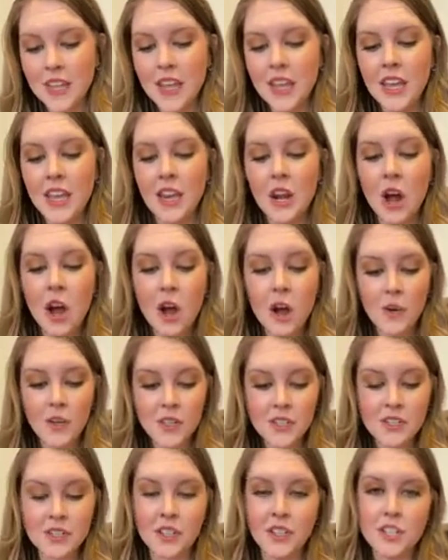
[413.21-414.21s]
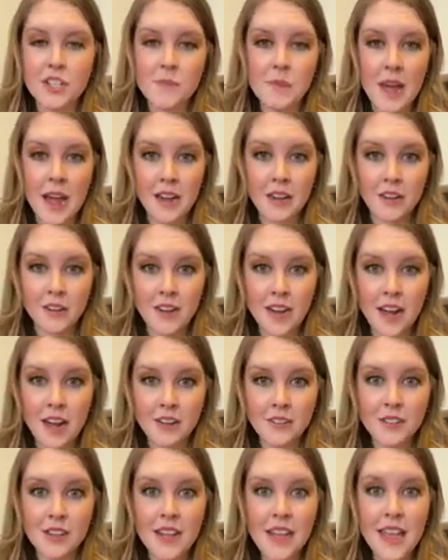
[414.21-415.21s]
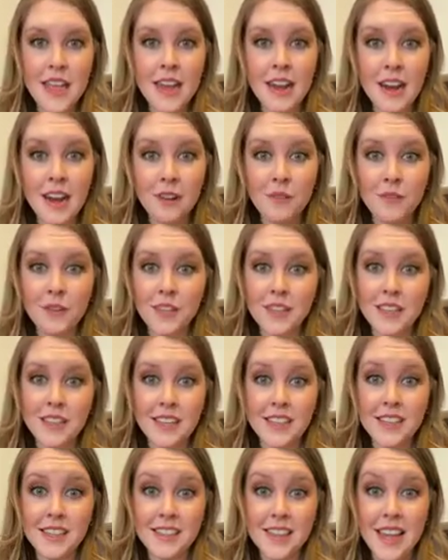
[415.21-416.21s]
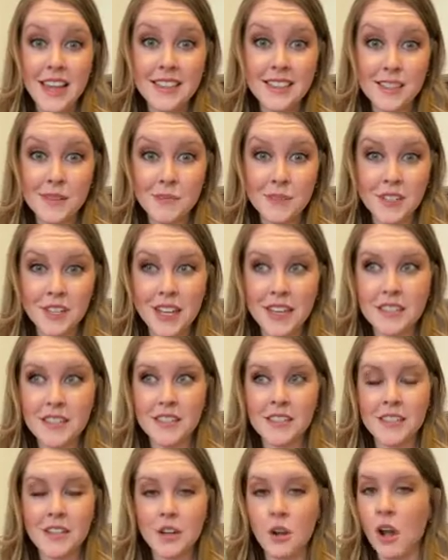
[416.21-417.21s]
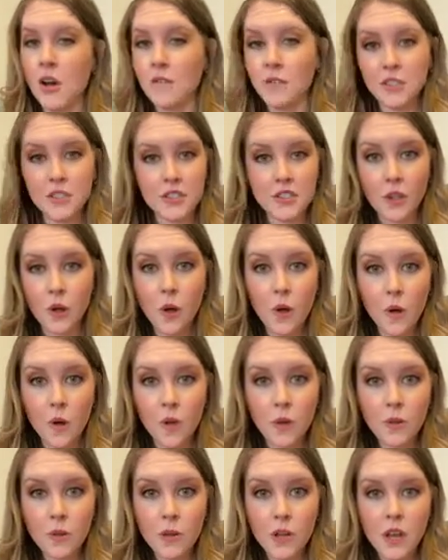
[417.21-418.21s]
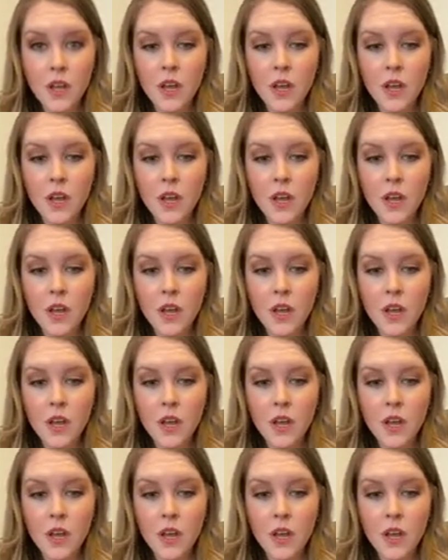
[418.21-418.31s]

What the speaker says: It always turns back around. And I really think that symbolizes the novel as a whole.